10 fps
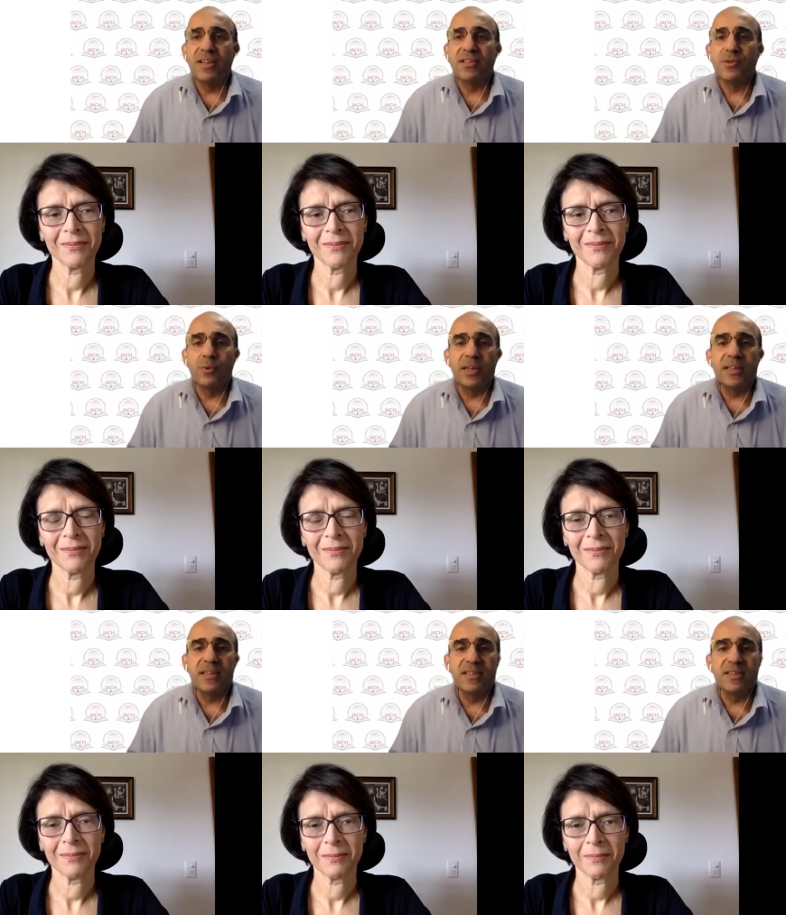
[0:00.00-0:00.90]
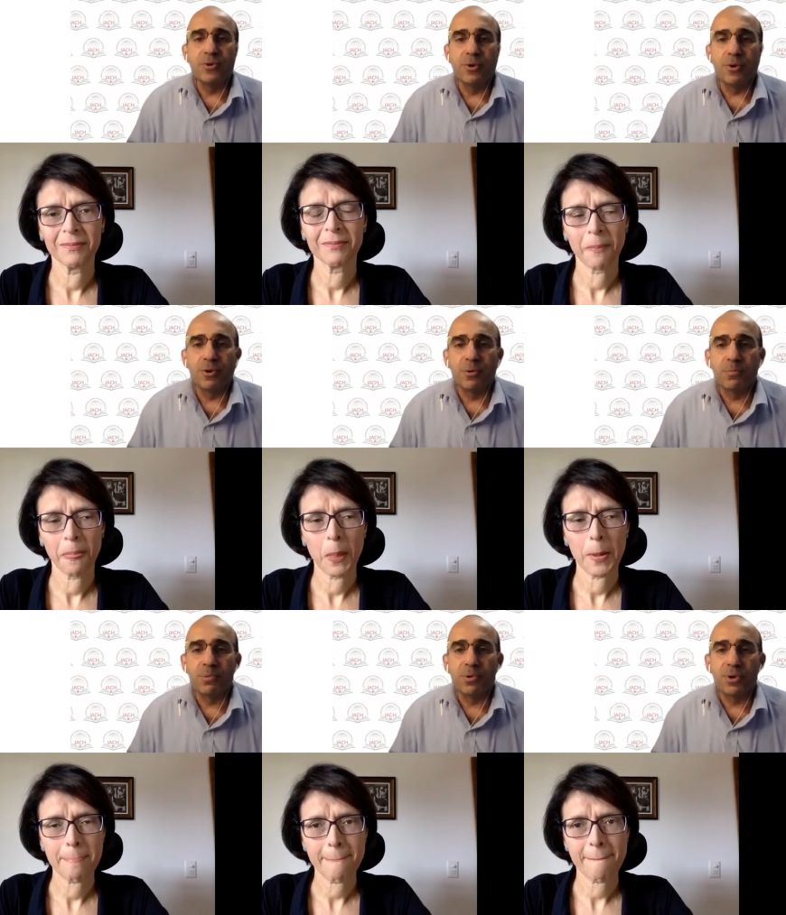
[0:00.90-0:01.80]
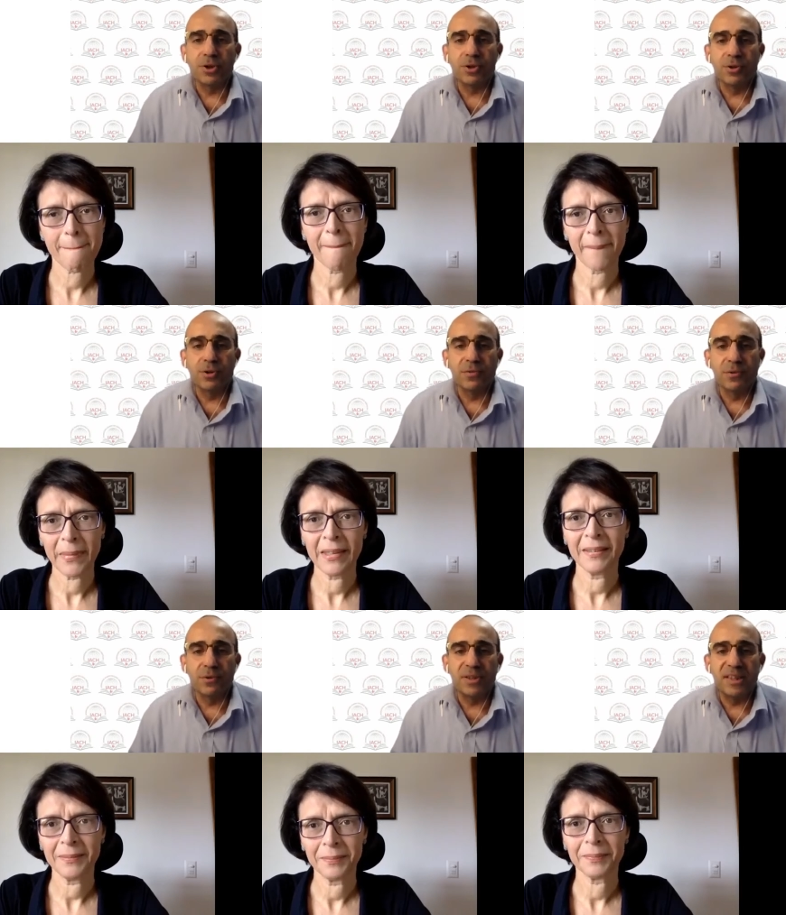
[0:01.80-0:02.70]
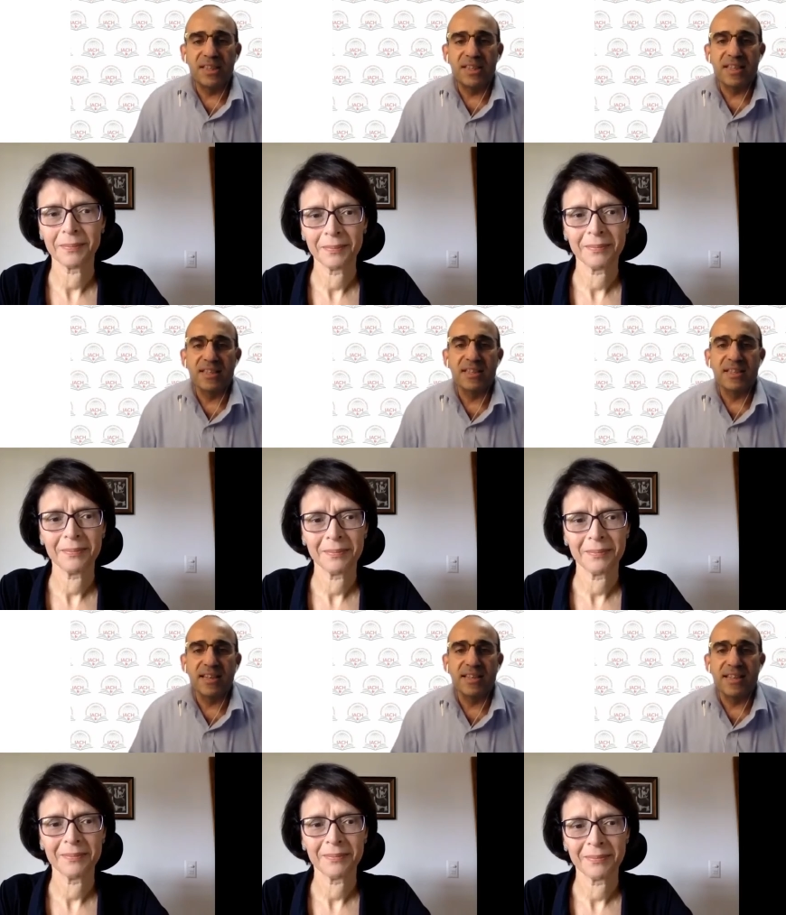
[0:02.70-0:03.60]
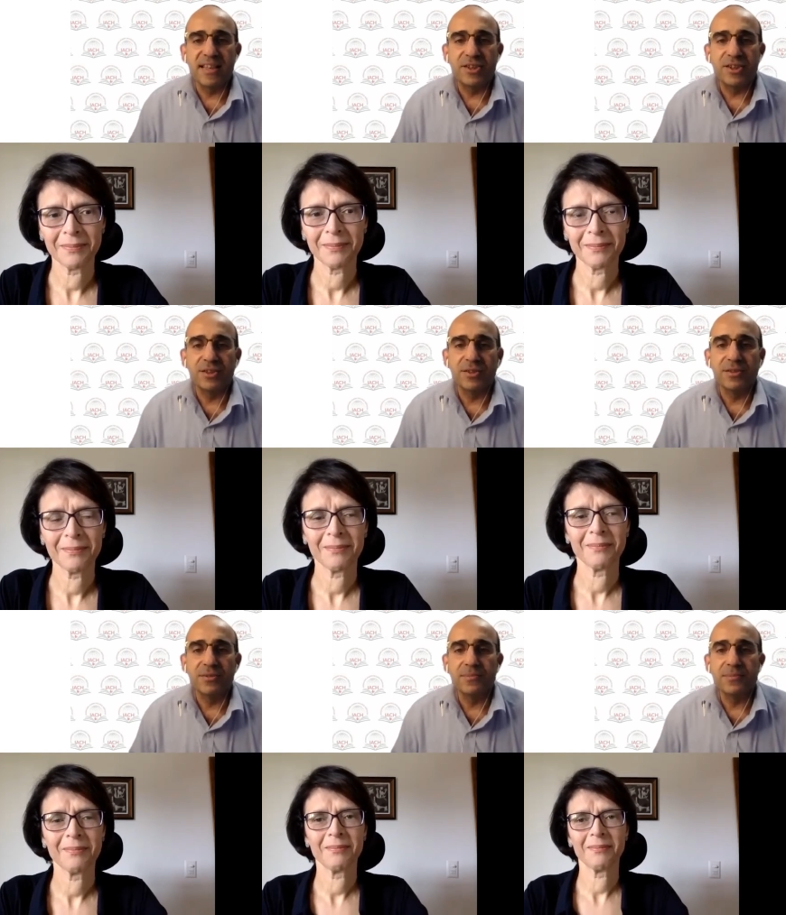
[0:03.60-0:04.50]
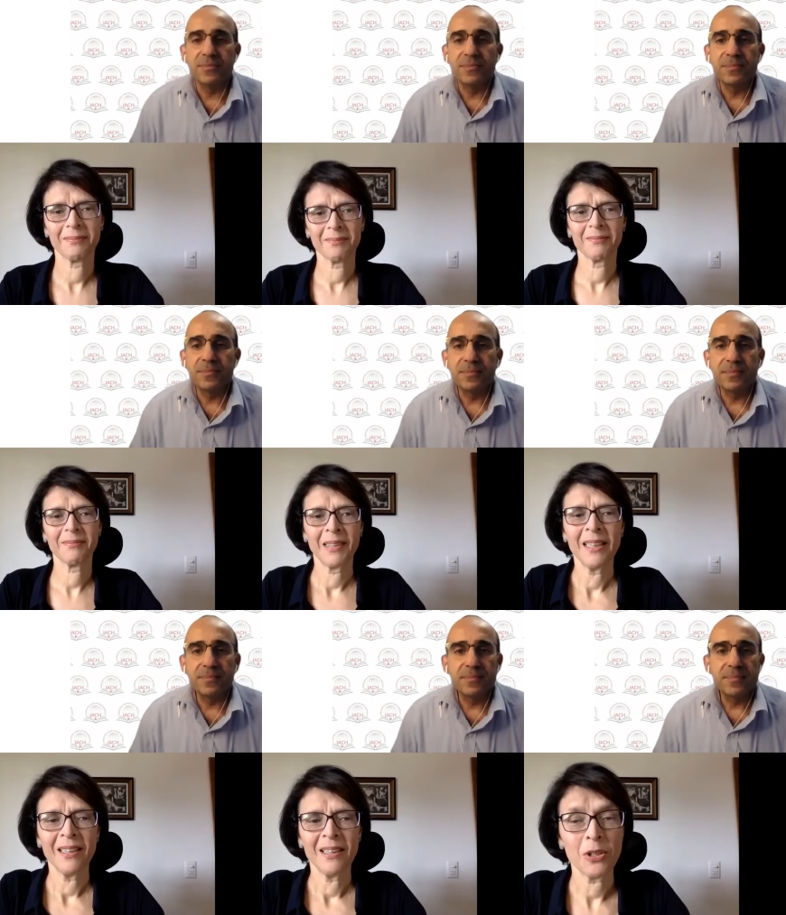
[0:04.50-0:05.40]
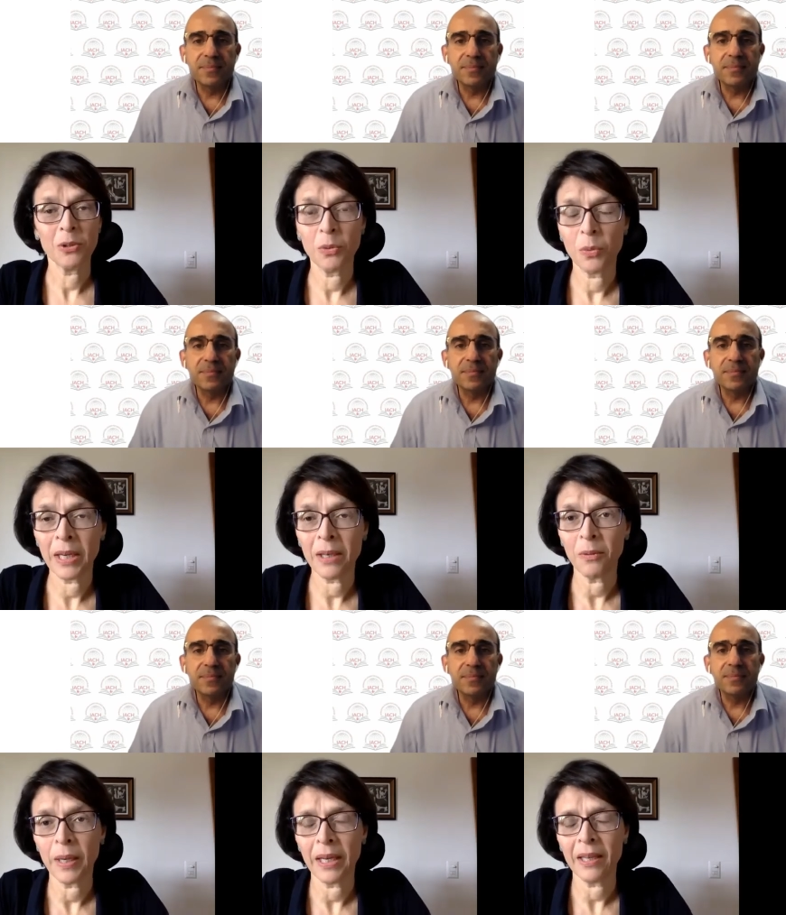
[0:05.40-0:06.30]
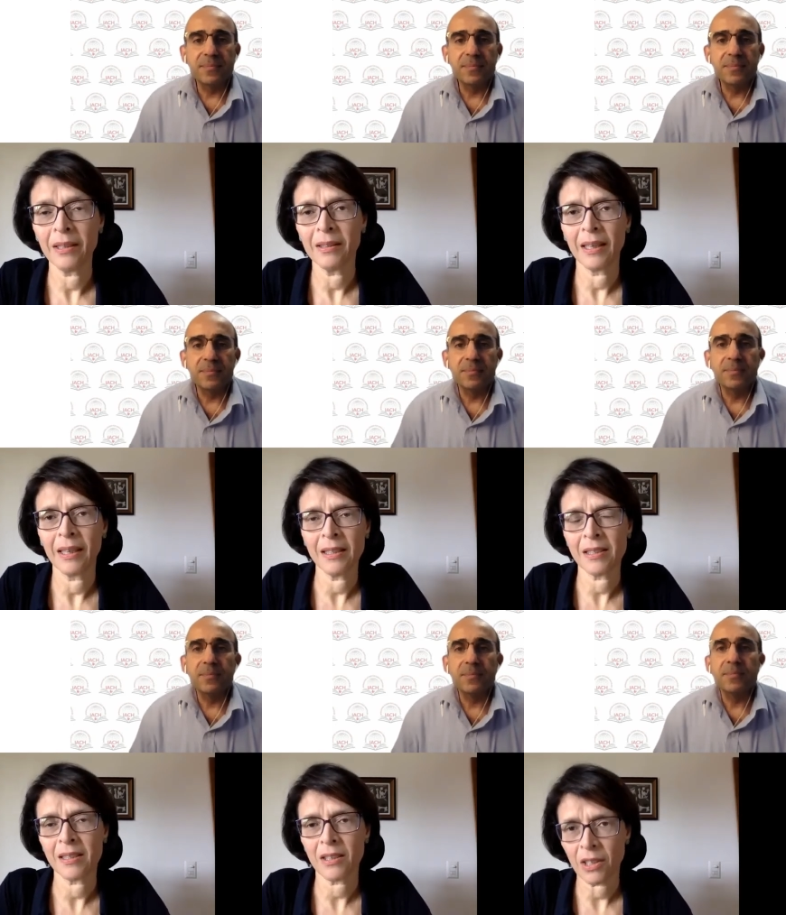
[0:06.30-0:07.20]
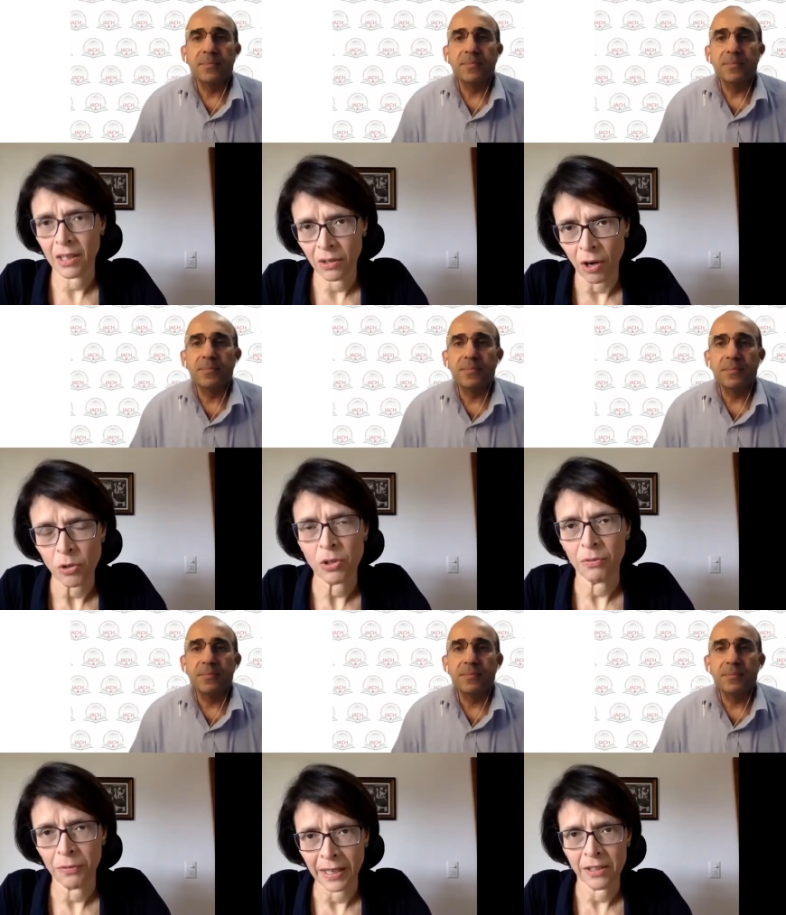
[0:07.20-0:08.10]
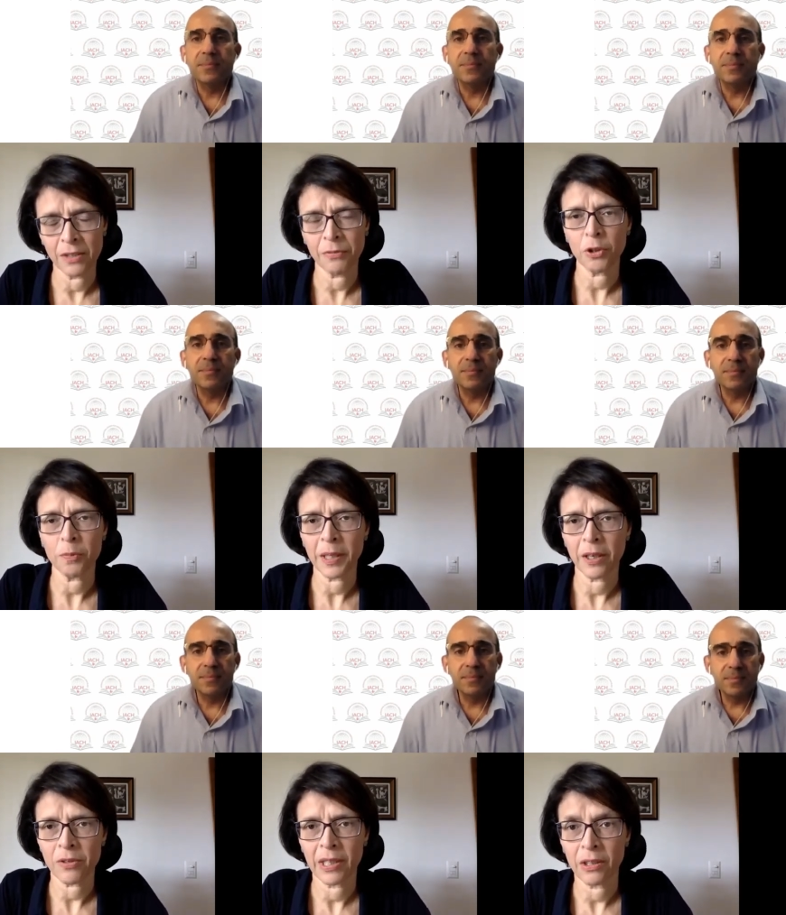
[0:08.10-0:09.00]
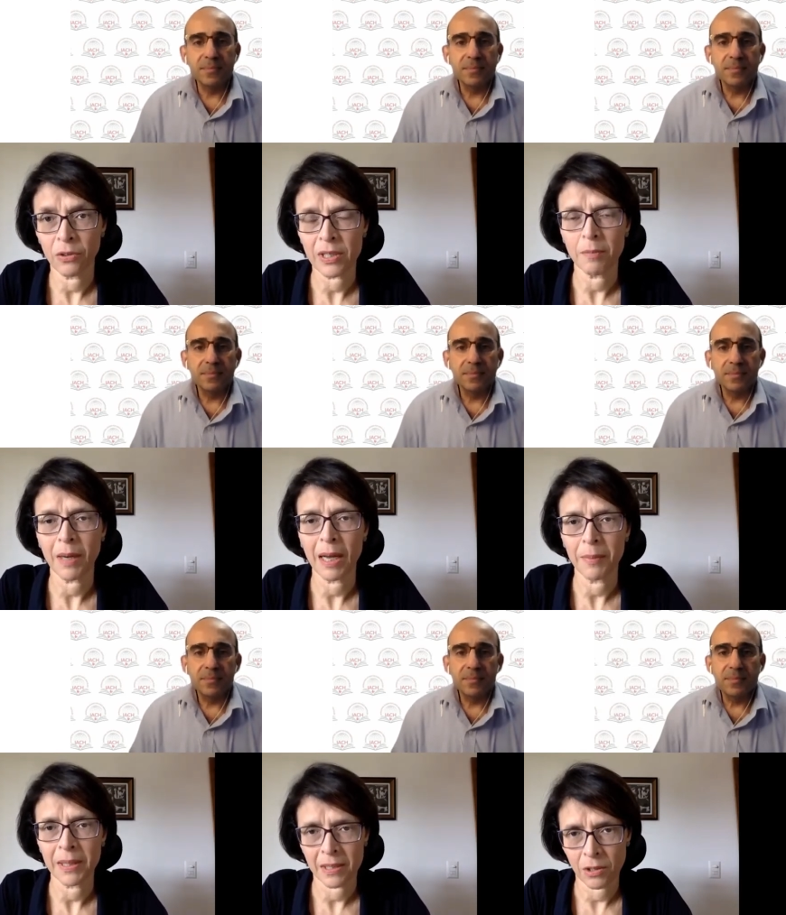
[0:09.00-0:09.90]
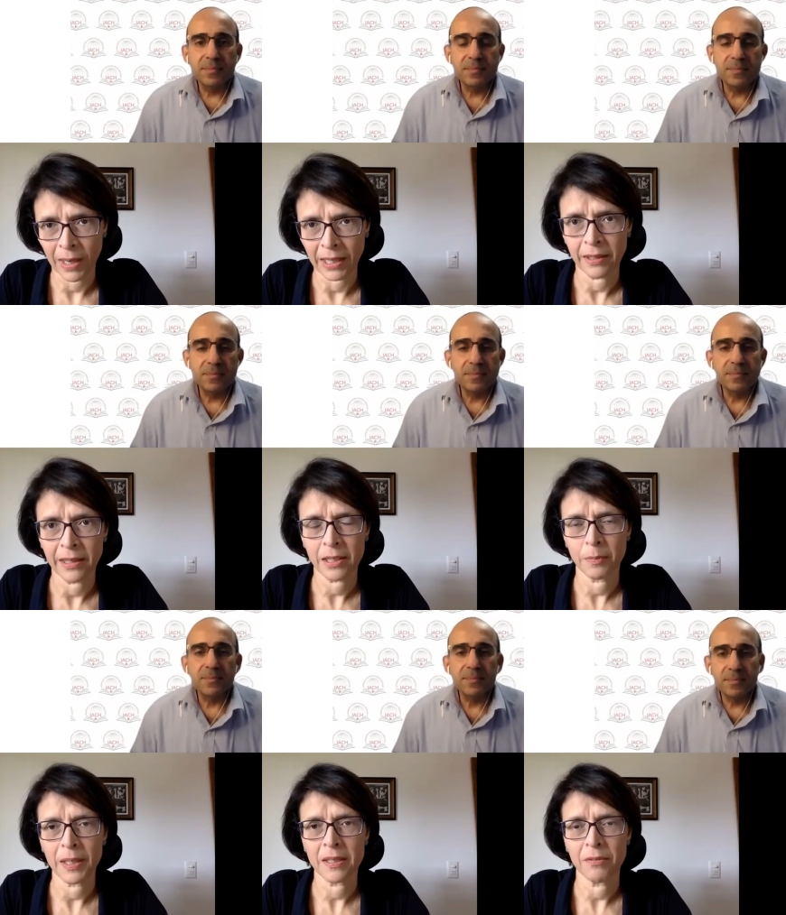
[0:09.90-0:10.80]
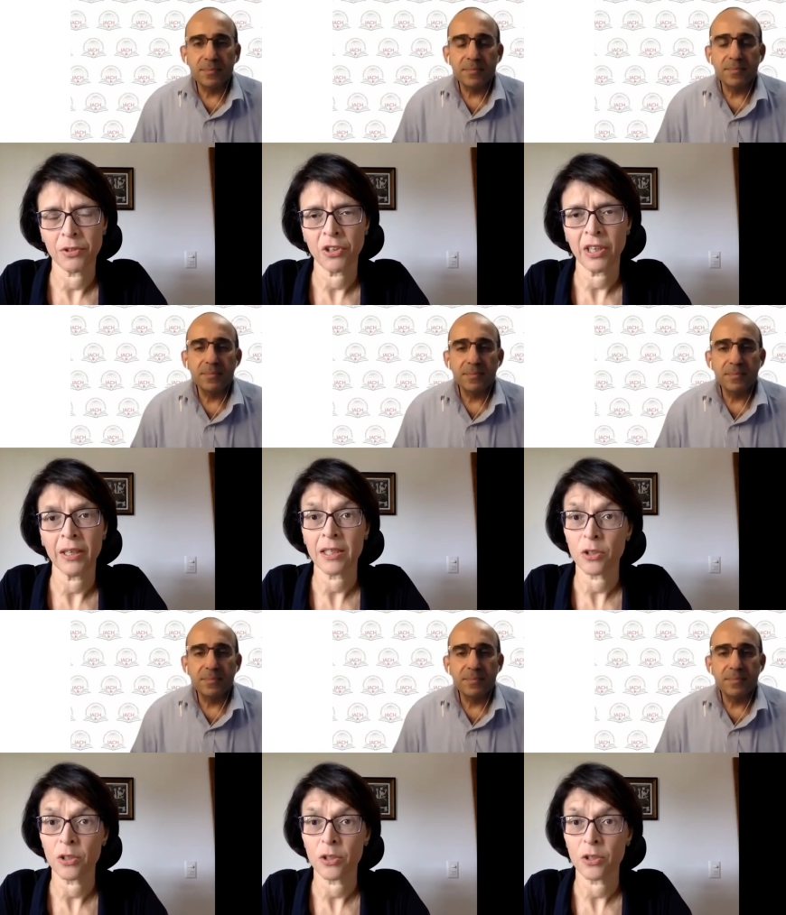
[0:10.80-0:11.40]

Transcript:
Speaker 1: this. What is your protocol for desensitization?
Speaker 2: So when when it's also very difficult because rituximab is quite an expensive drug